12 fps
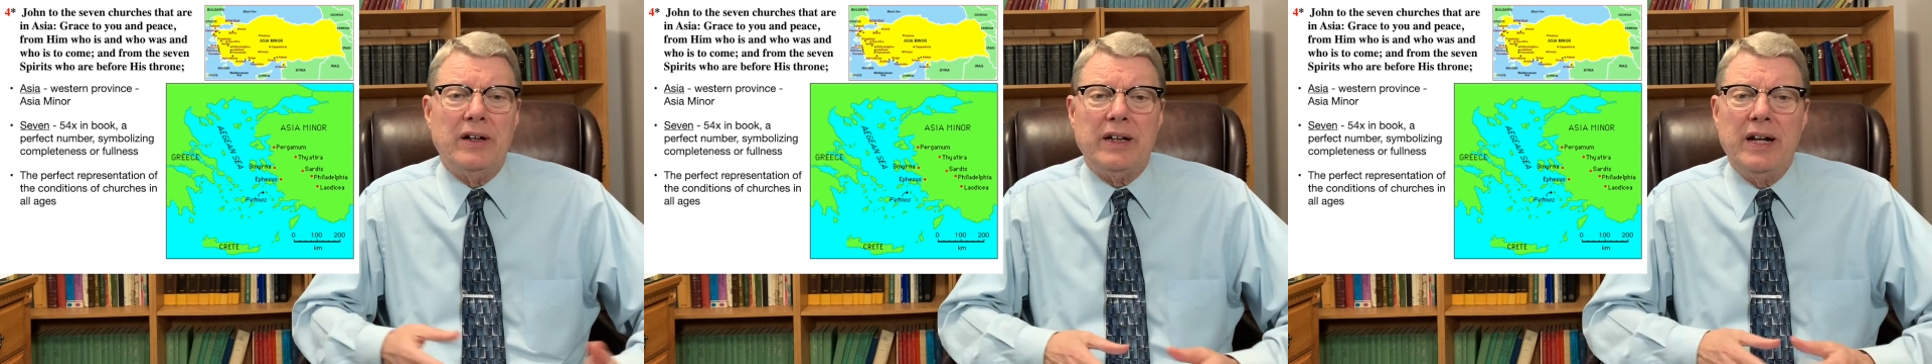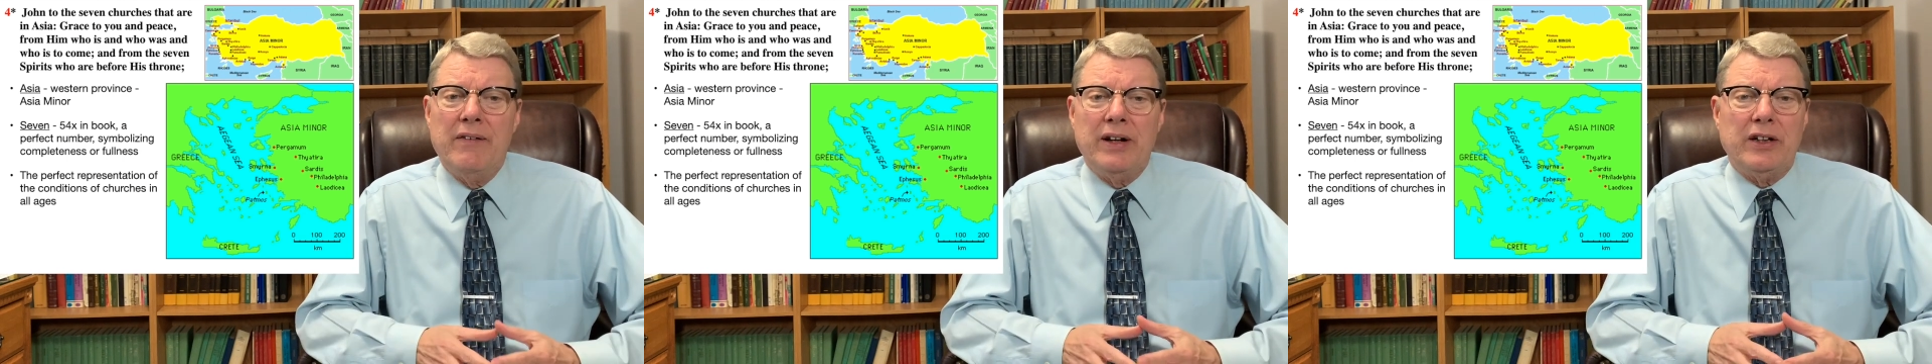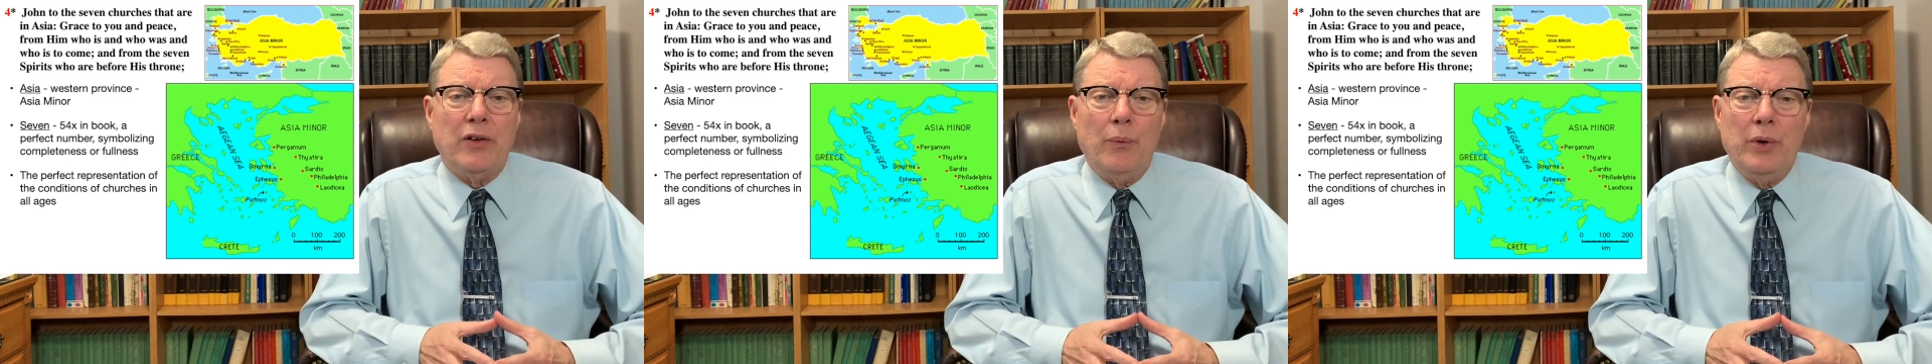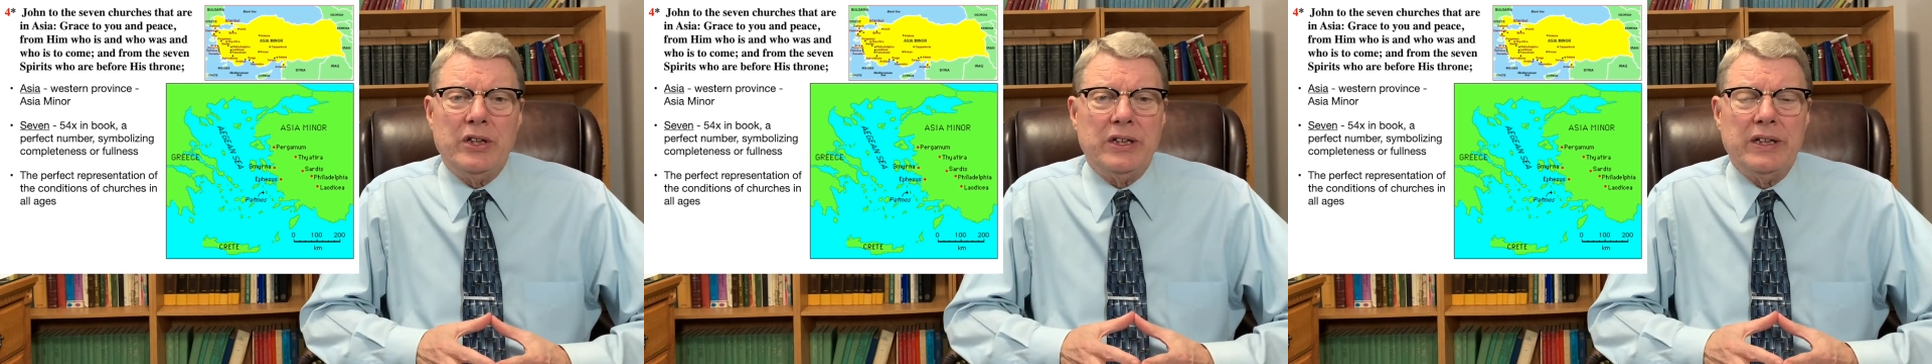
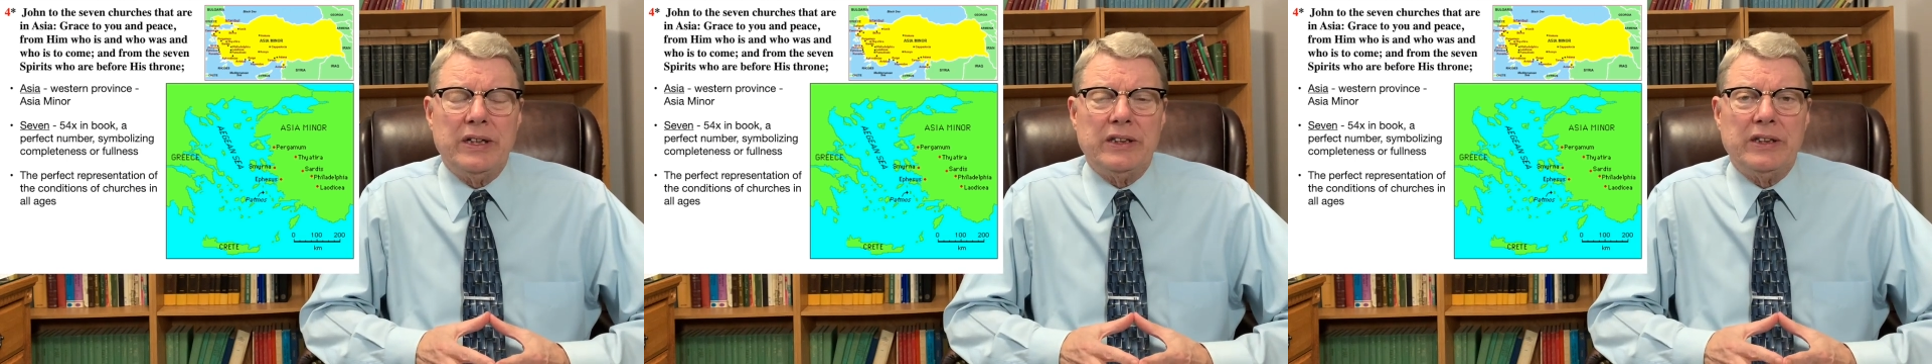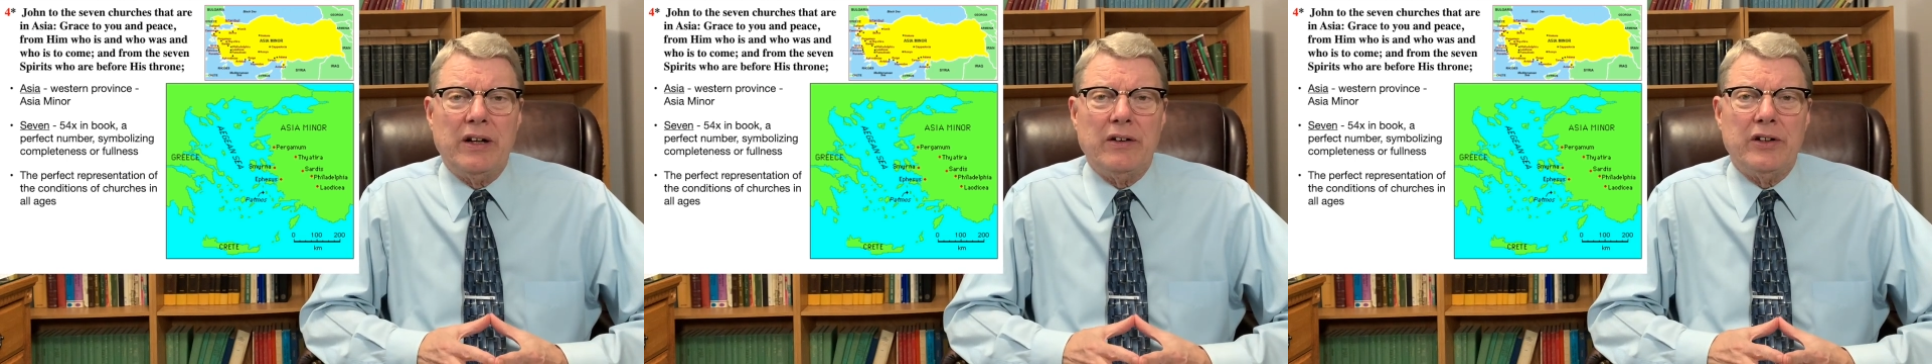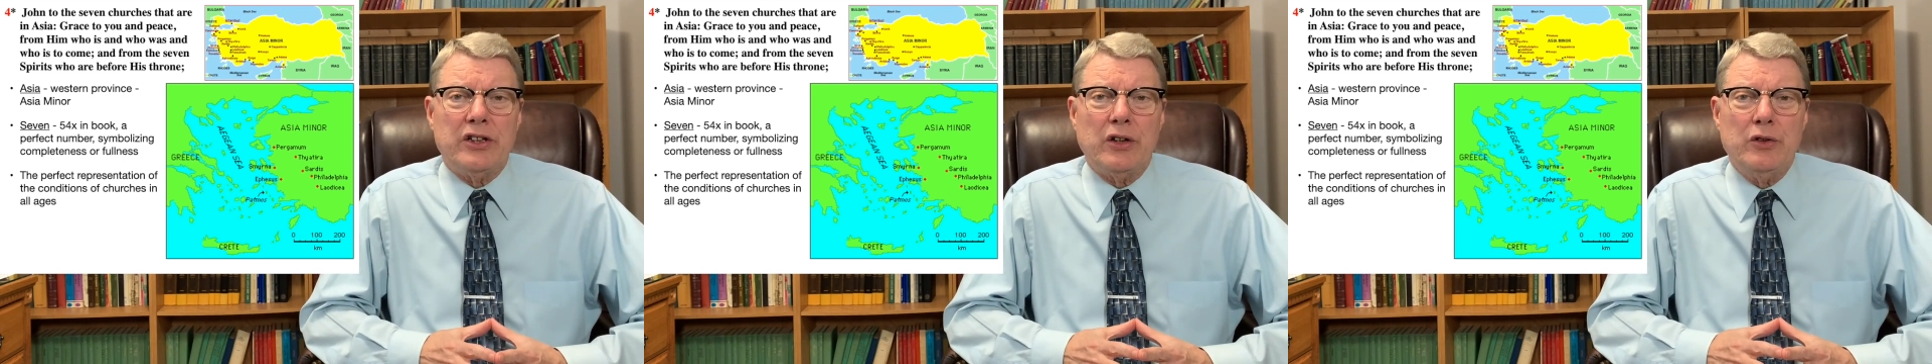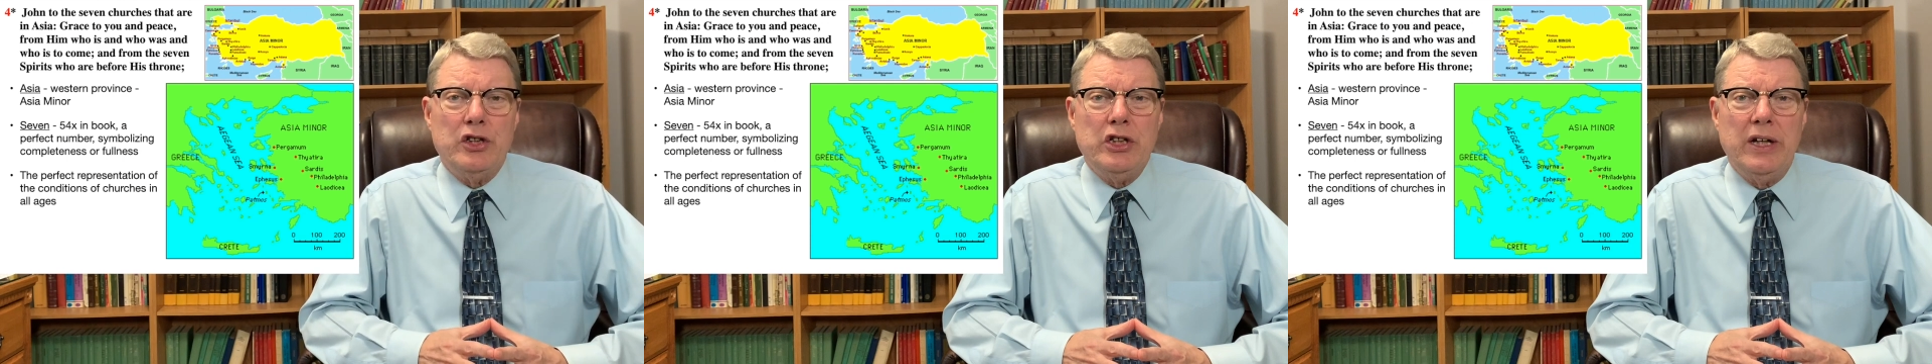characteristics that are
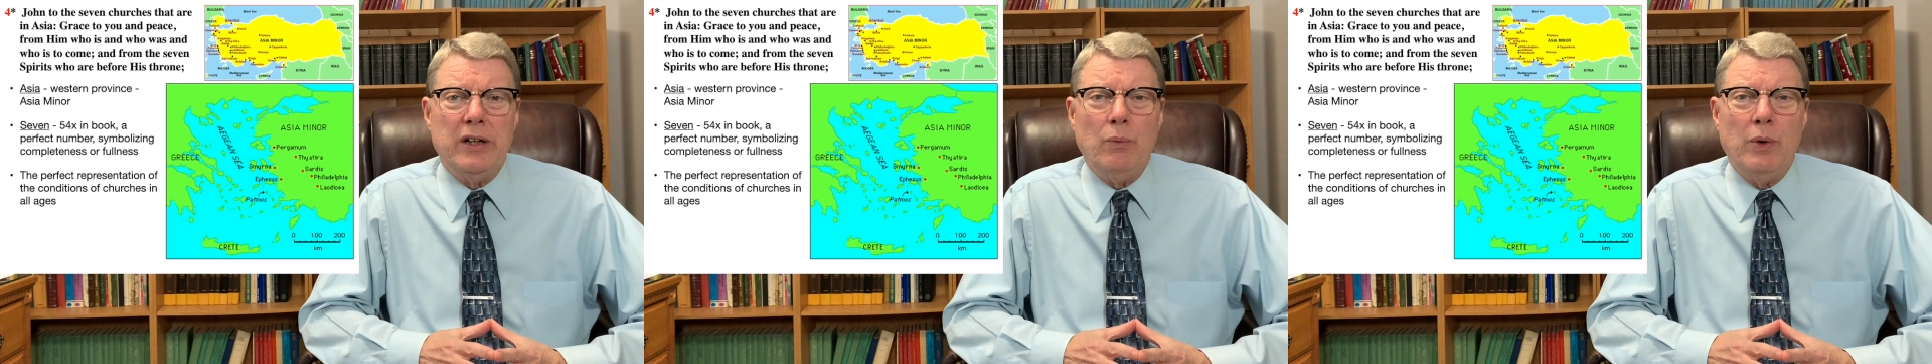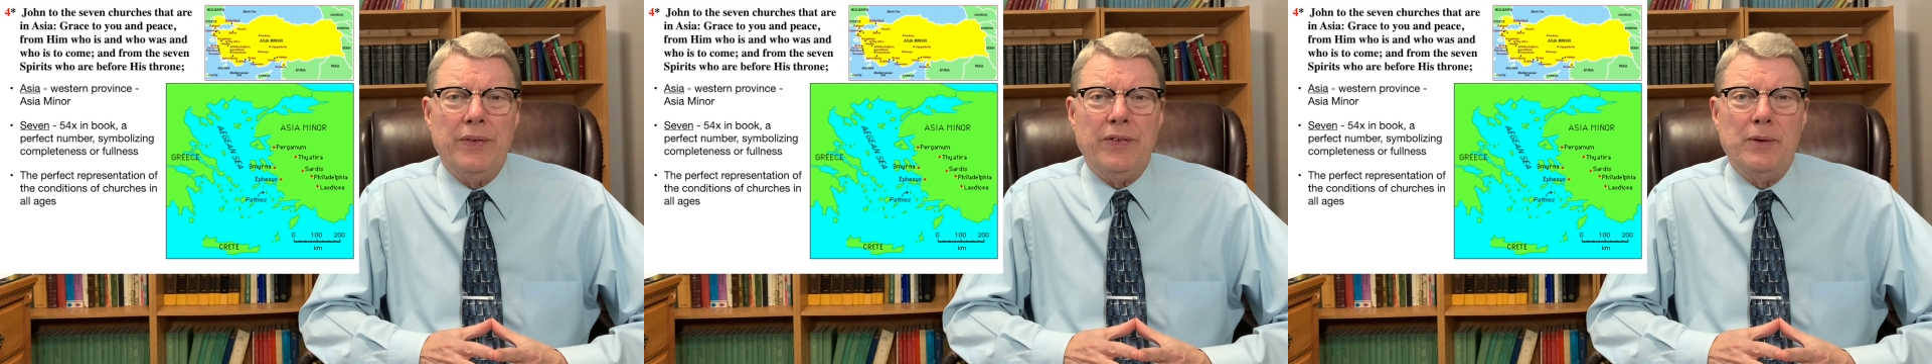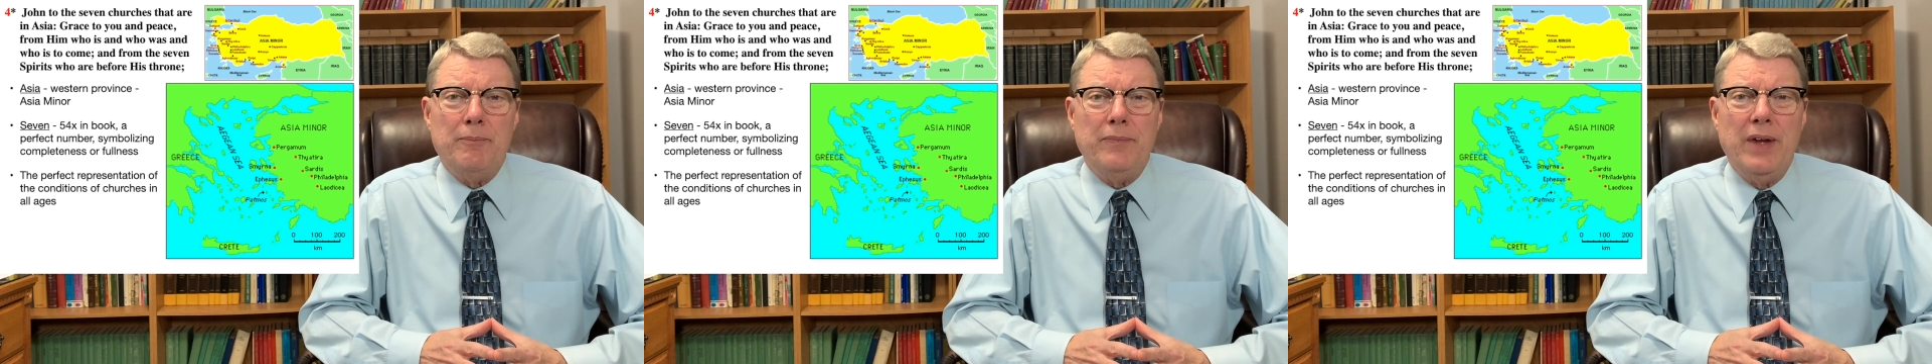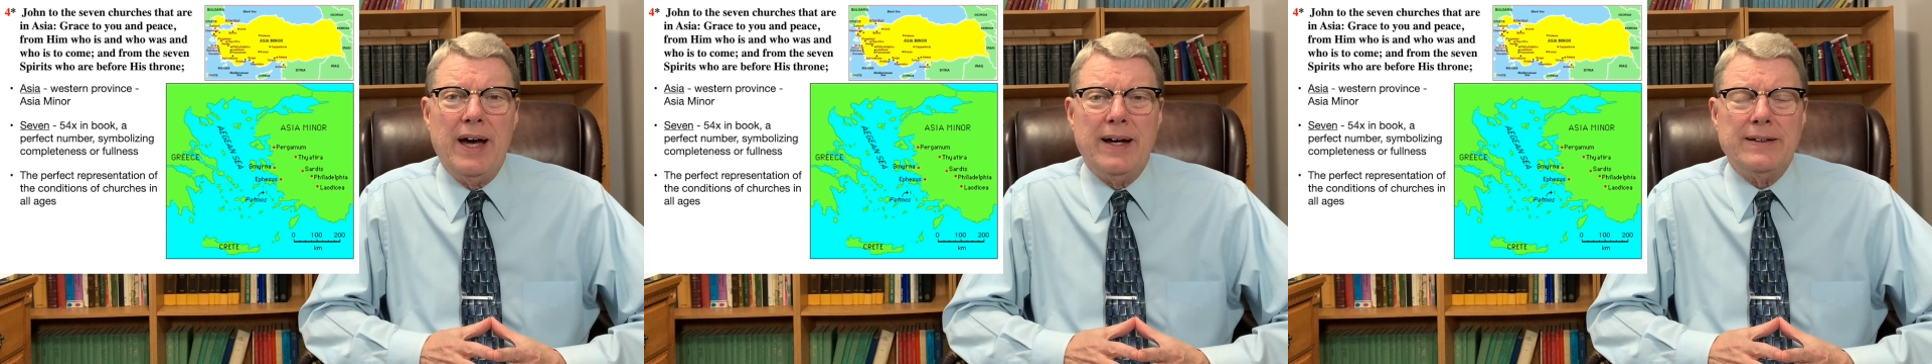associated with them
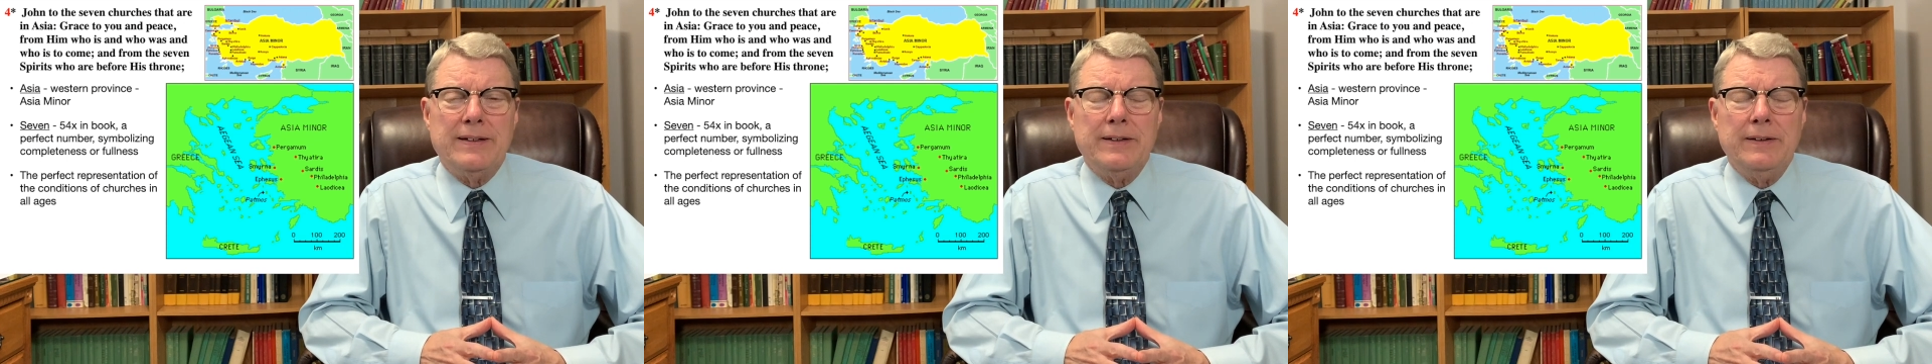that